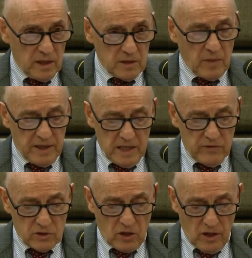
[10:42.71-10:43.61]
It might
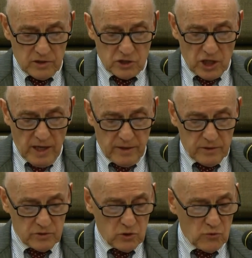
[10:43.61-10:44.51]
even cause
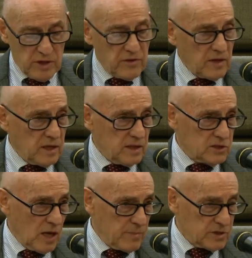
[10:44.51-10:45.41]
China to rethink
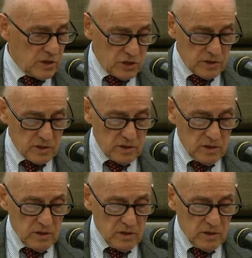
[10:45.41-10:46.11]
its opposition